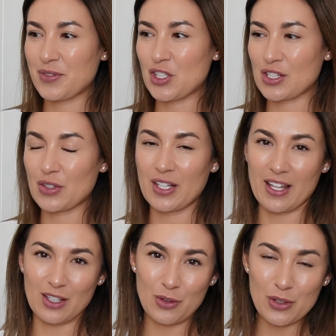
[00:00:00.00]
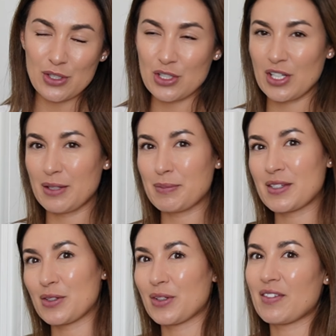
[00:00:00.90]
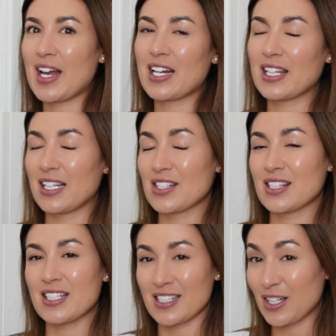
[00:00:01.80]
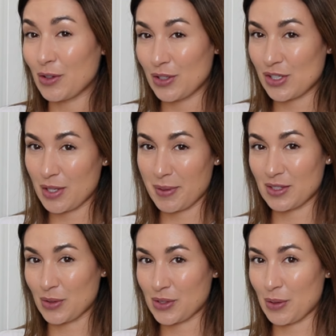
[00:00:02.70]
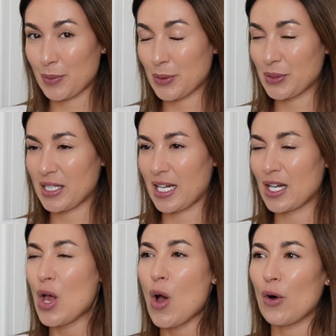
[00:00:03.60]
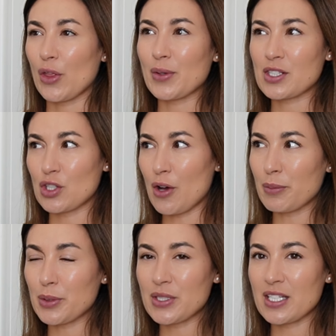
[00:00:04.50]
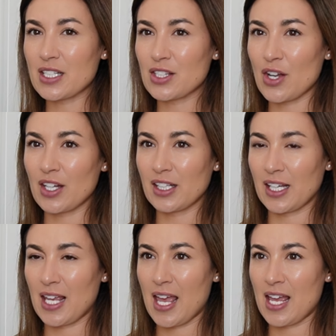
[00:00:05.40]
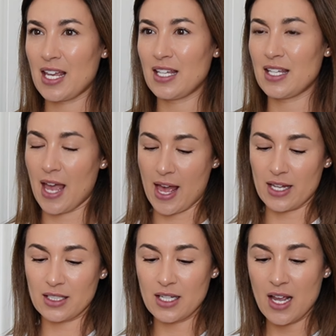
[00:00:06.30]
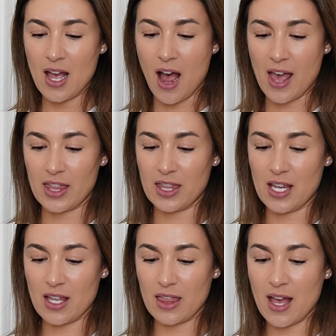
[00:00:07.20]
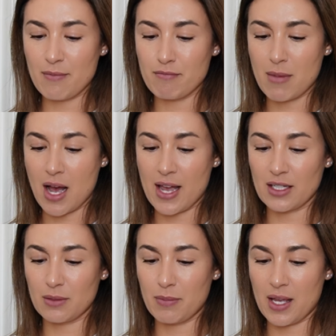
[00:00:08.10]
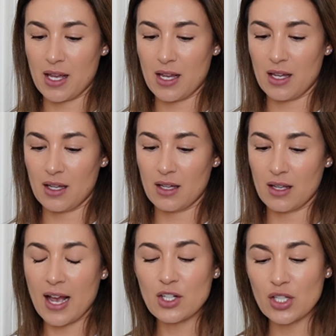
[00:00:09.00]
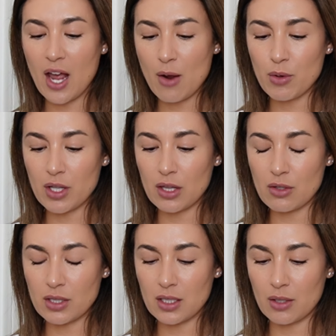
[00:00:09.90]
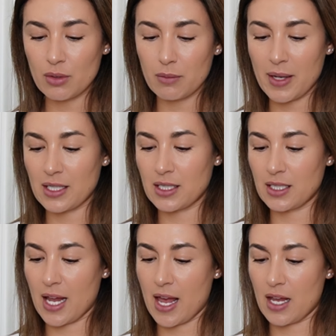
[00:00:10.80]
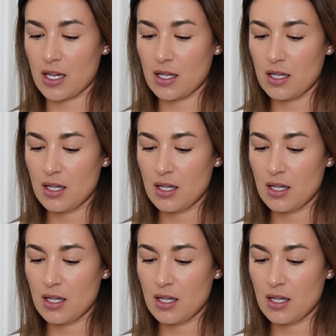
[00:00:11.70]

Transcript: just looking at the cruise ships and all of that kind of thing, because the Disney cruise ship has also pulled in. Although it's not pulled into Circular Quay yet. I think that might be... Actually, I would have thought that it would have been today.